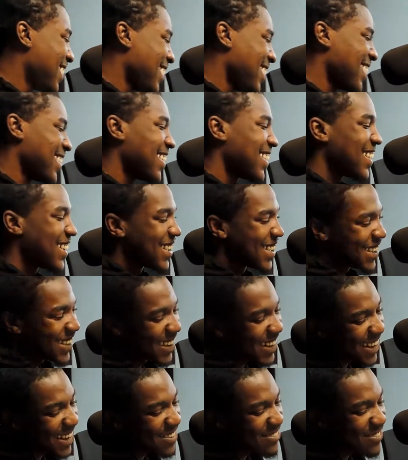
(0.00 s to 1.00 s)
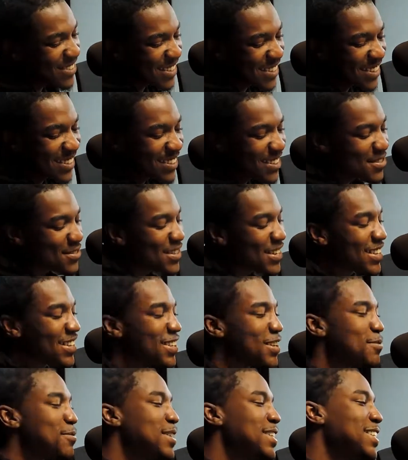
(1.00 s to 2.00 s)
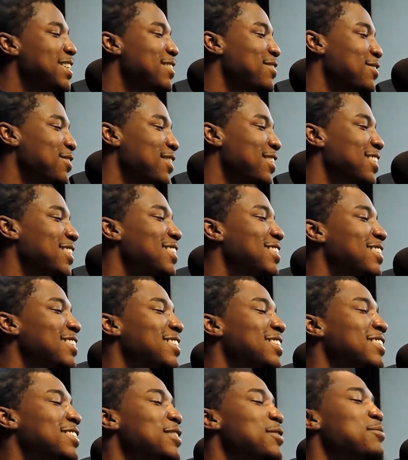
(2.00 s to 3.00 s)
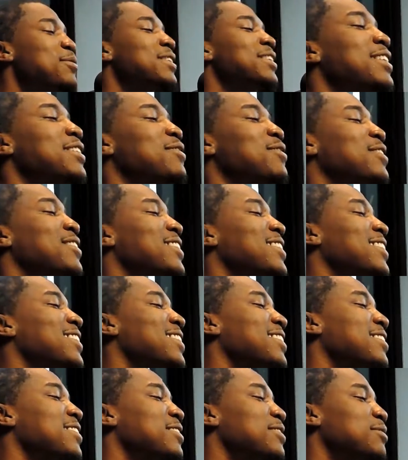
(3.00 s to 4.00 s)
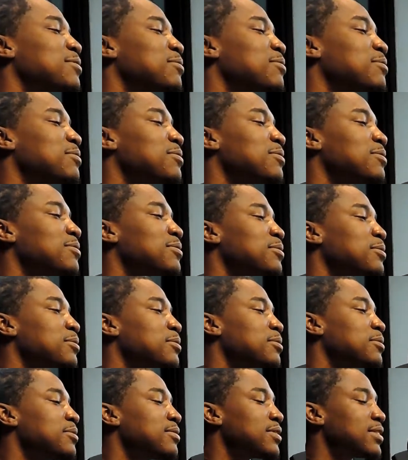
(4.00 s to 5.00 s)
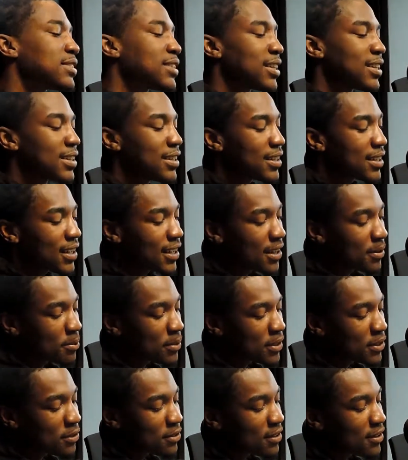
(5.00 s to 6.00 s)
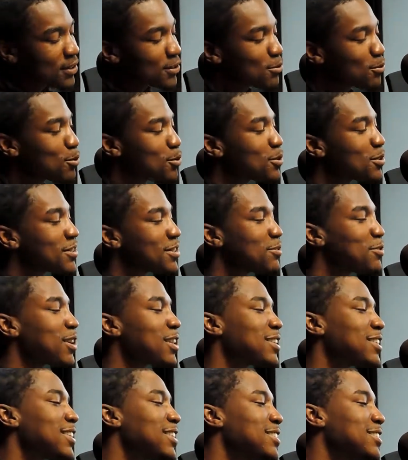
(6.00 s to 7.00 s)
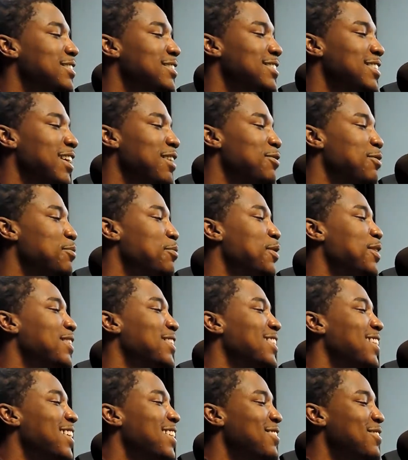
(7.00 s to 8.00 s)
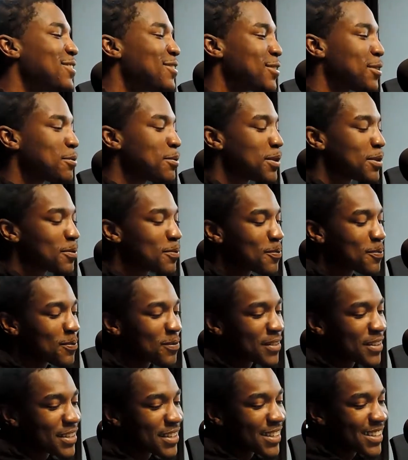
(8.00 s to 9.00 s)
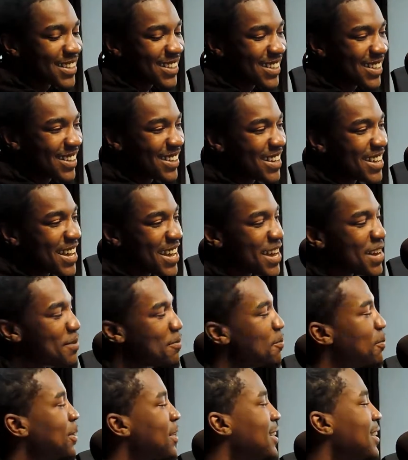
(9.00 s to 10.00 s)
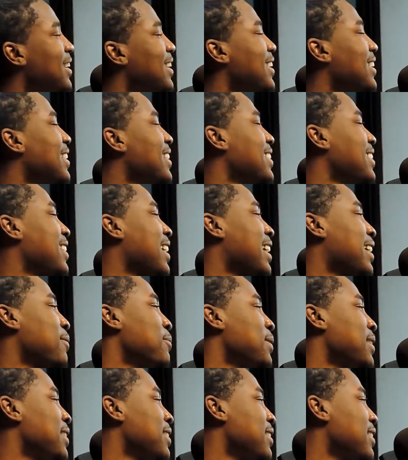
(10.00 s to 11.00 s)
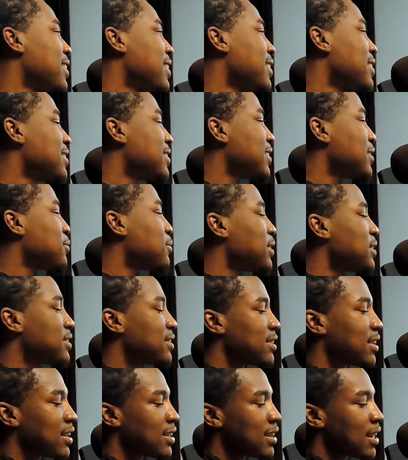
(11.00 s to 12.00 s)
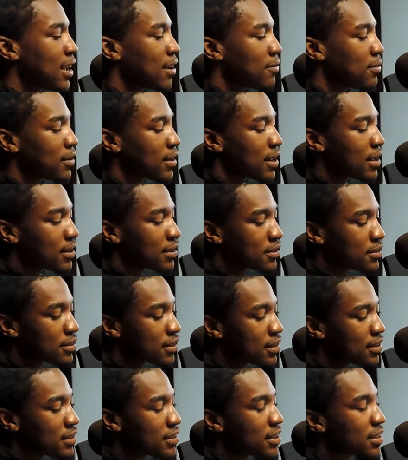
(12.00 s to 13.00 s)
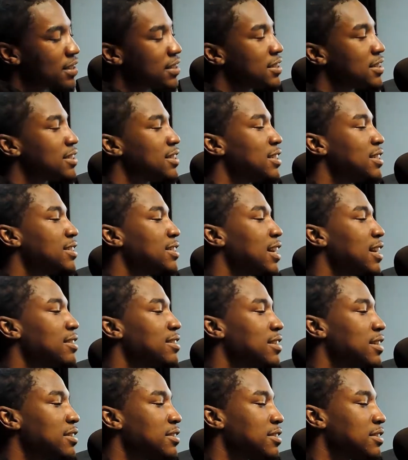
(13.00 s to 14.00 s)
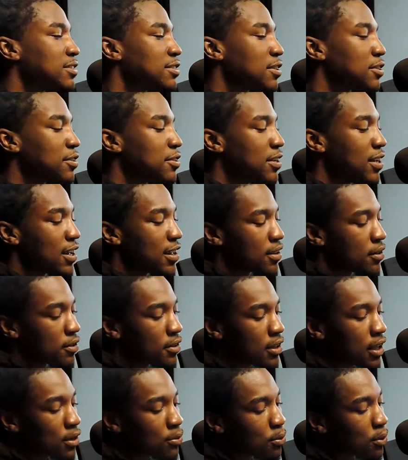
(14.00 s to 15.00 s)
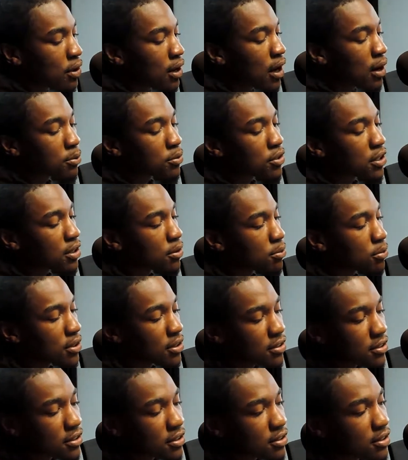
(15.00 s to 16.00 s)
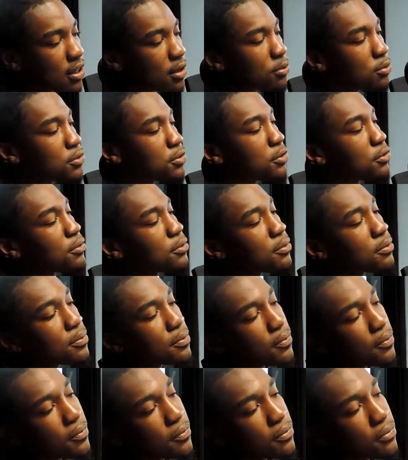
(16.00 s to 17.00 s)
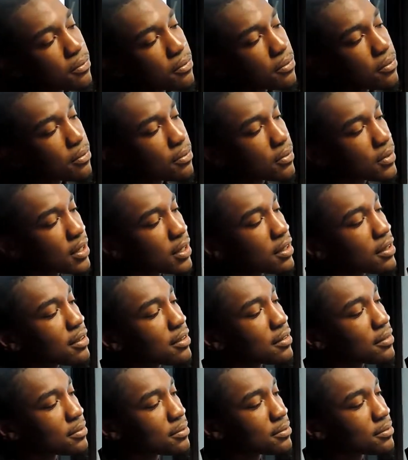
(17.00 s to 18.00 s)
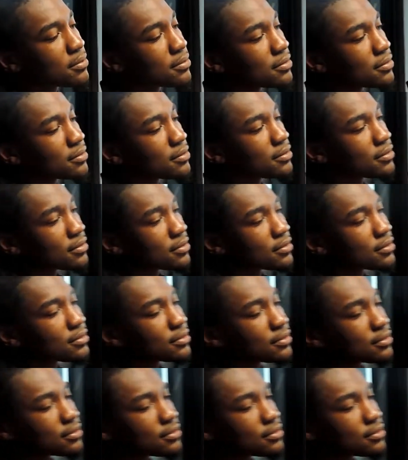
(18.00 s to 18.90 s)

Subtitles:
Is that what you do? I mean, a little bit different. A little bit Do you put people on restriction? I mean, there's rules and regulations to every part of life, you feel me? But, I mean, in situations like that, I feel like the city just needs that attention. So that's what I'm trying to bring to the table, too. Okay. Yeah. All right. That's dope.